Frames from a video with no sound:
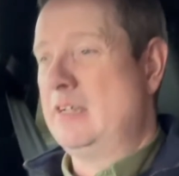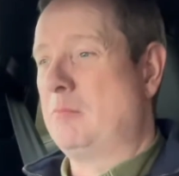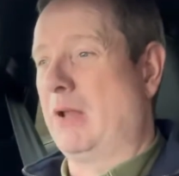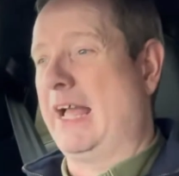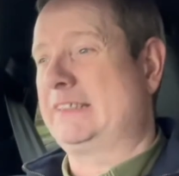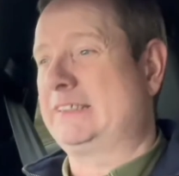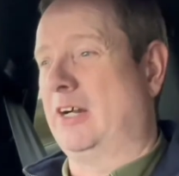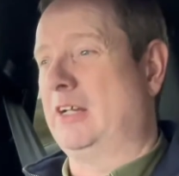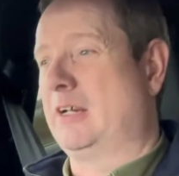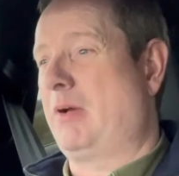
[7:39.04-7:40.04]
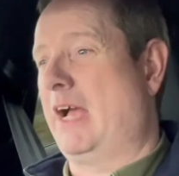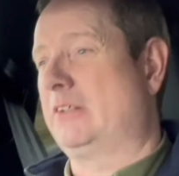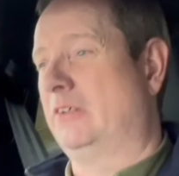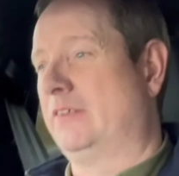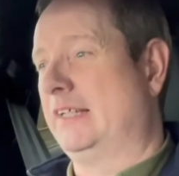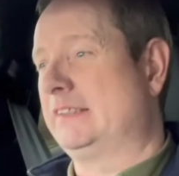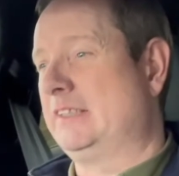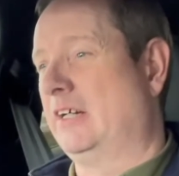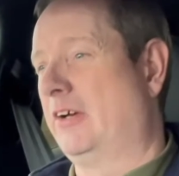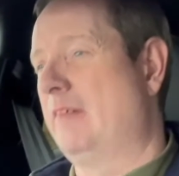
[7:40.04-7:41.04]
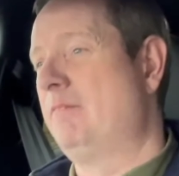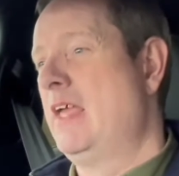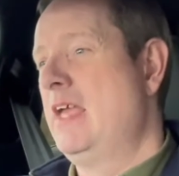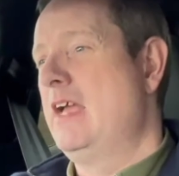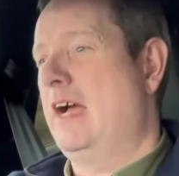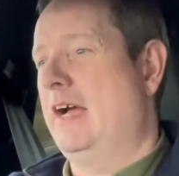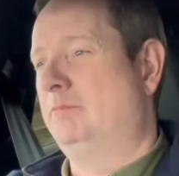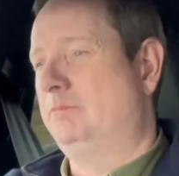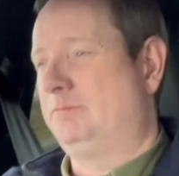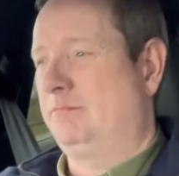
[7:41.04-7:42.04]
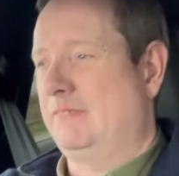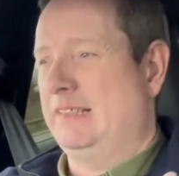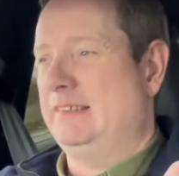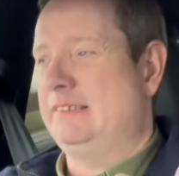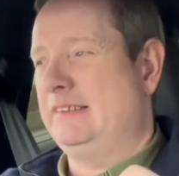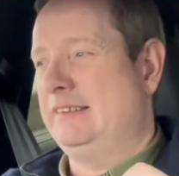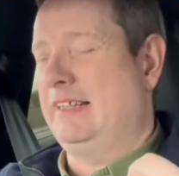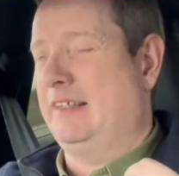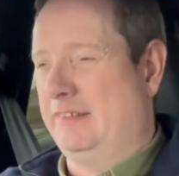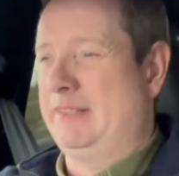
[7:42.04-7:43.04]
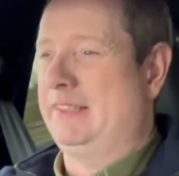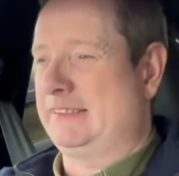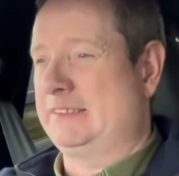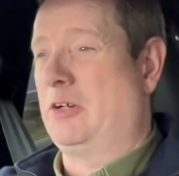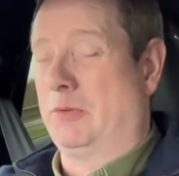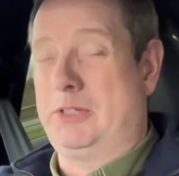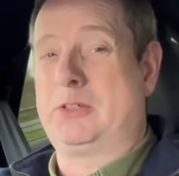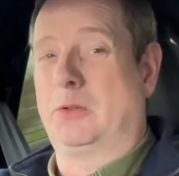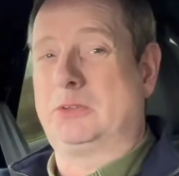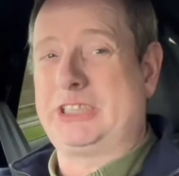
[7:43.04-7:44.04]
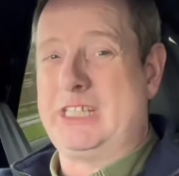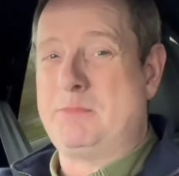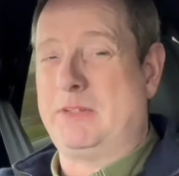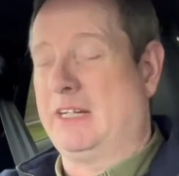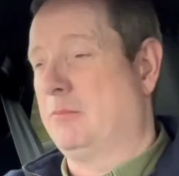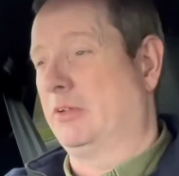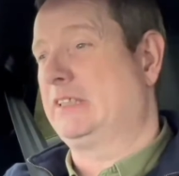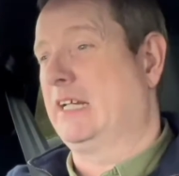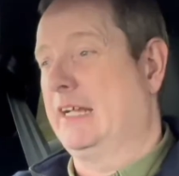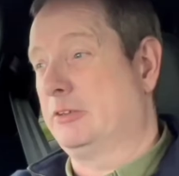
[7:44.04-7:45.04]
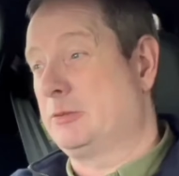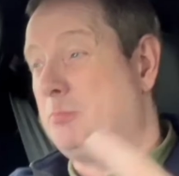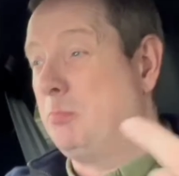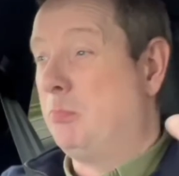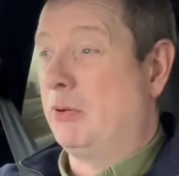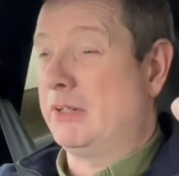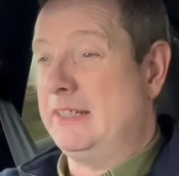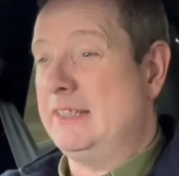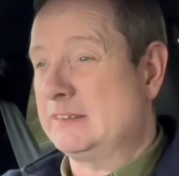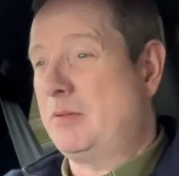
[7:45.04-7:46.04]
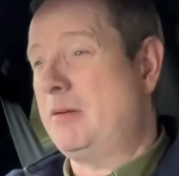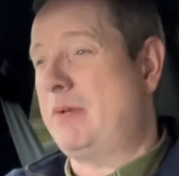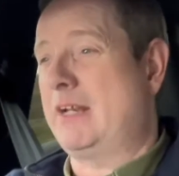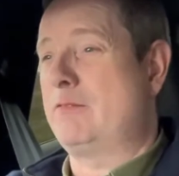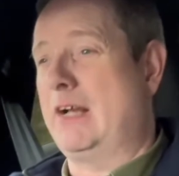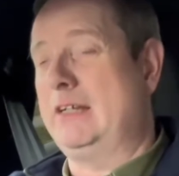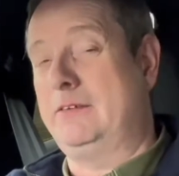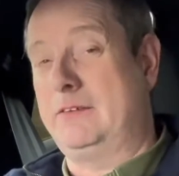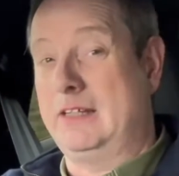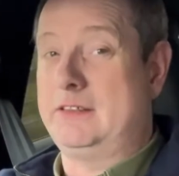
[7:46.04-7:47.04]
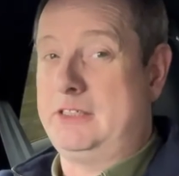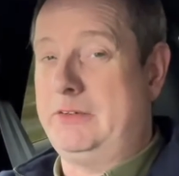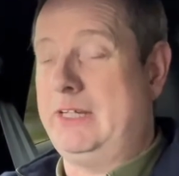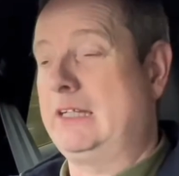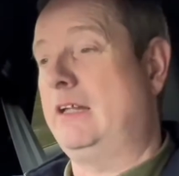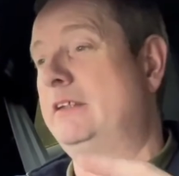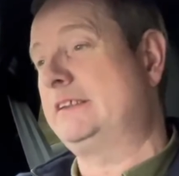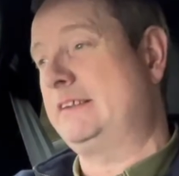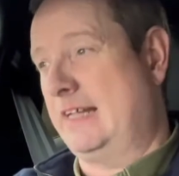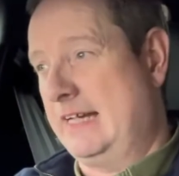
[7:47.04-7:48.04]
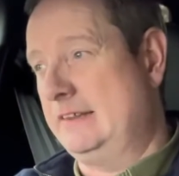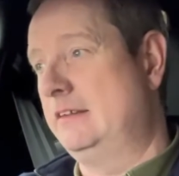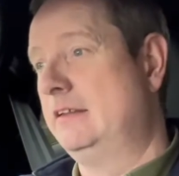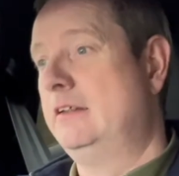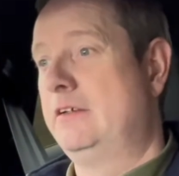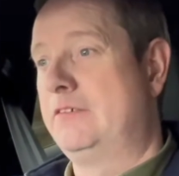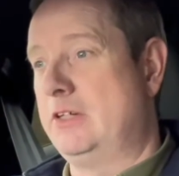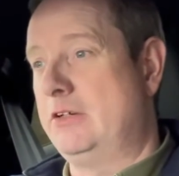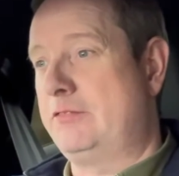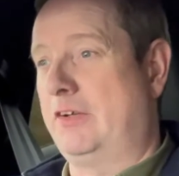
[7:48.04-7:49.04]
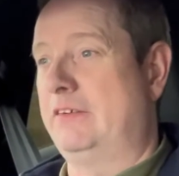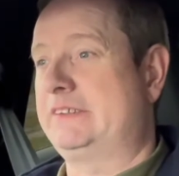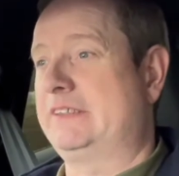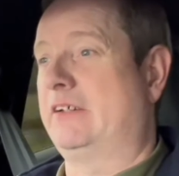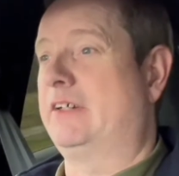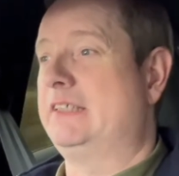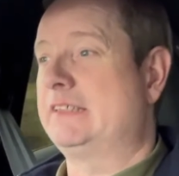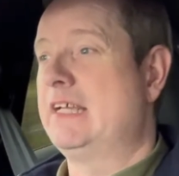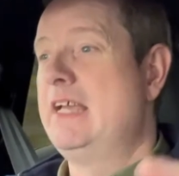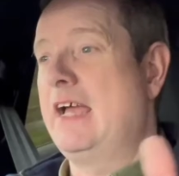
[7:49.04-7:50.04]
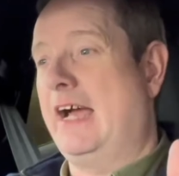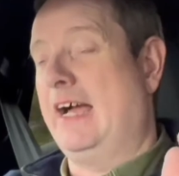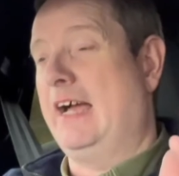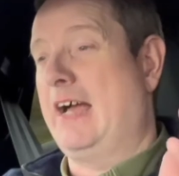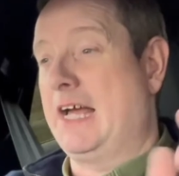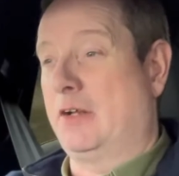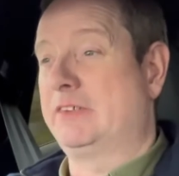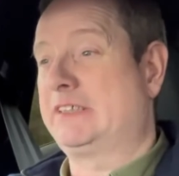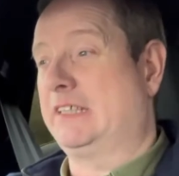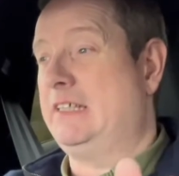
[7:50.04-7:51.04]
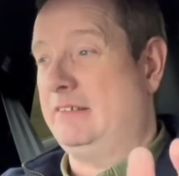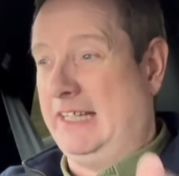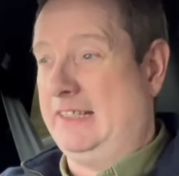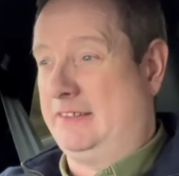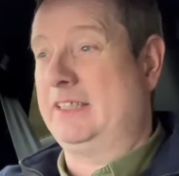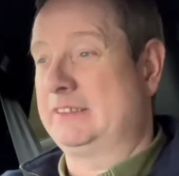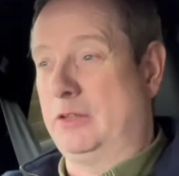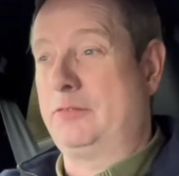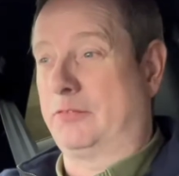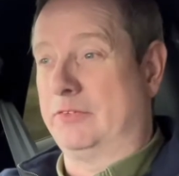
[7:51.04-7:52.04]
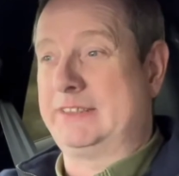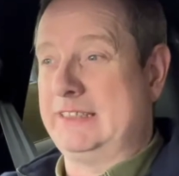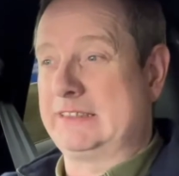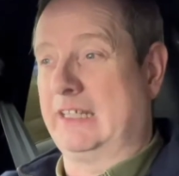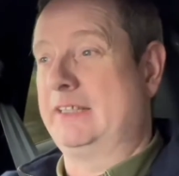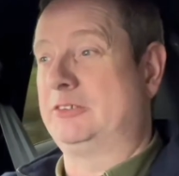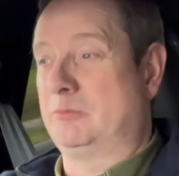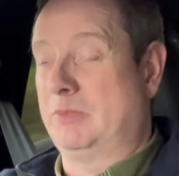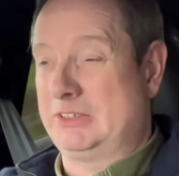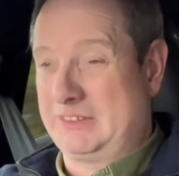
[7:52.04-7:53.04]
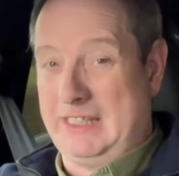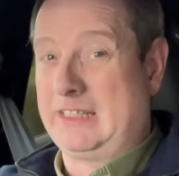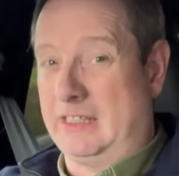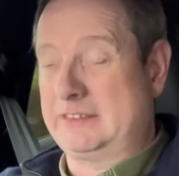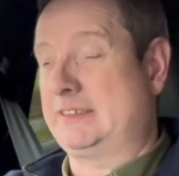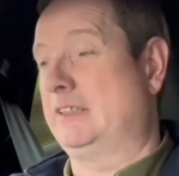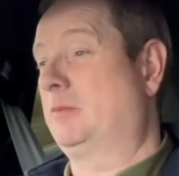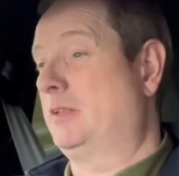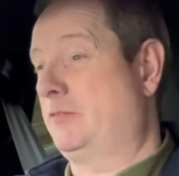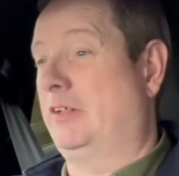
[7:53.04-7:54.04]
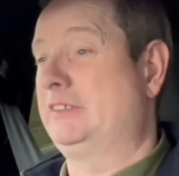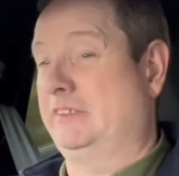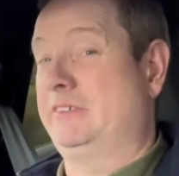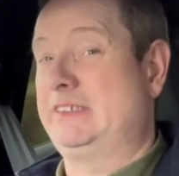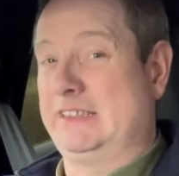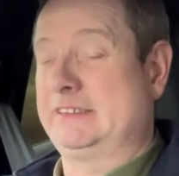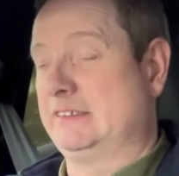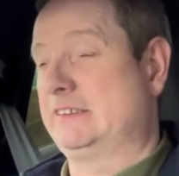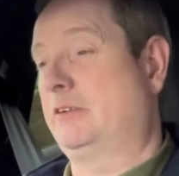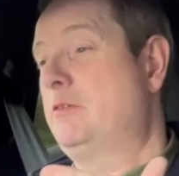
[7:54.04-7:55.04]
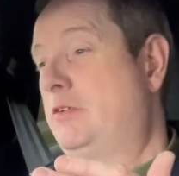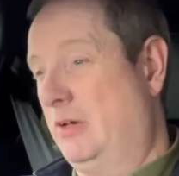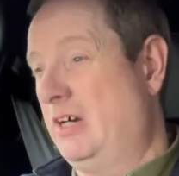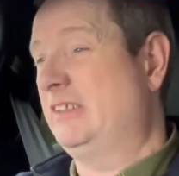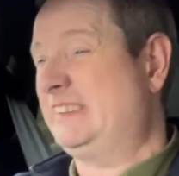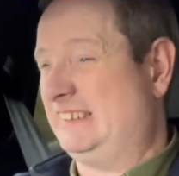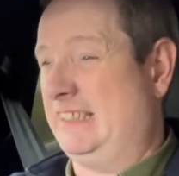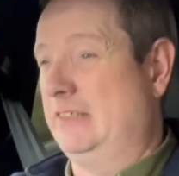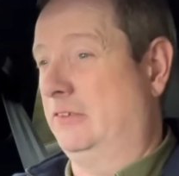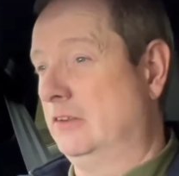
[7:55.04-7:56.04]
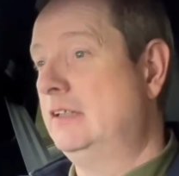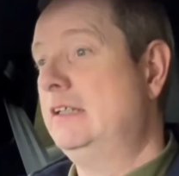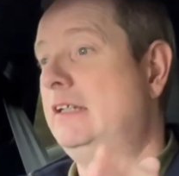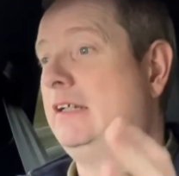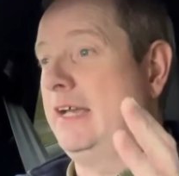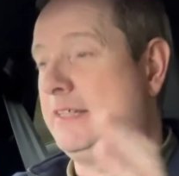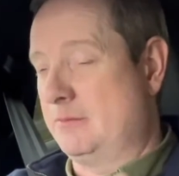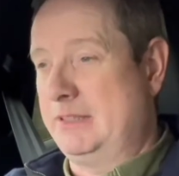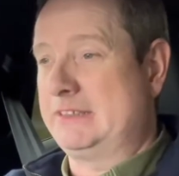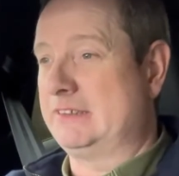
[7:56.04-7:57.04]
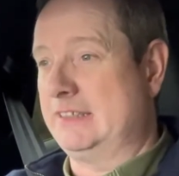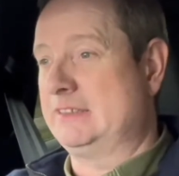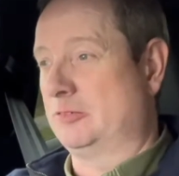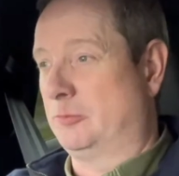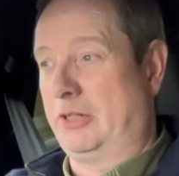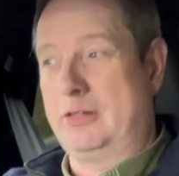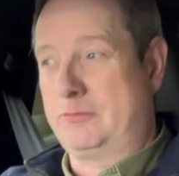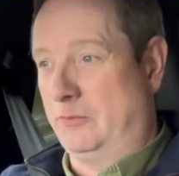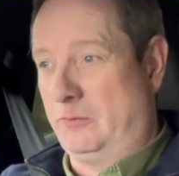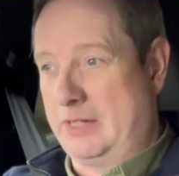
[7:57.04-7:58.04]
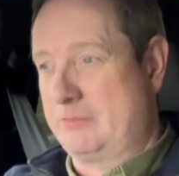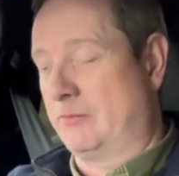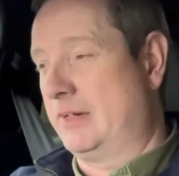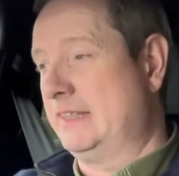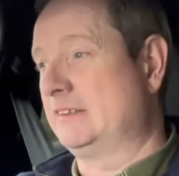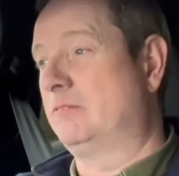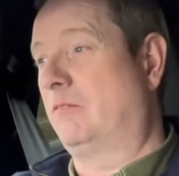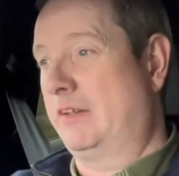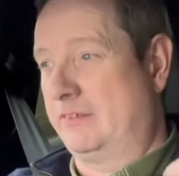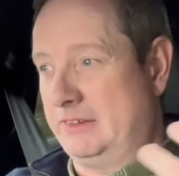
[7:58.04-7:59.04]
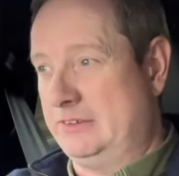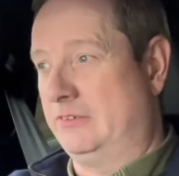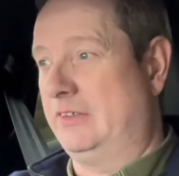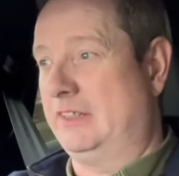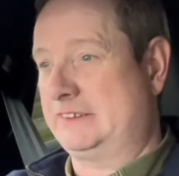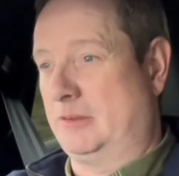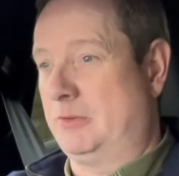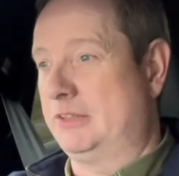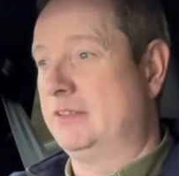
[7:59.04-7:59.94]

black styling pack on the exterior. Now, I mean, that's not what you call cheap in anybody's language, but it is a bit better value than the new E-Class, than the new 5 Series. And obviously, it does offer a diesel engine, which the E-Class does, but the 5 Series doesn't. So if you are still a committed diesel buyer for whatever reason, whether you are someone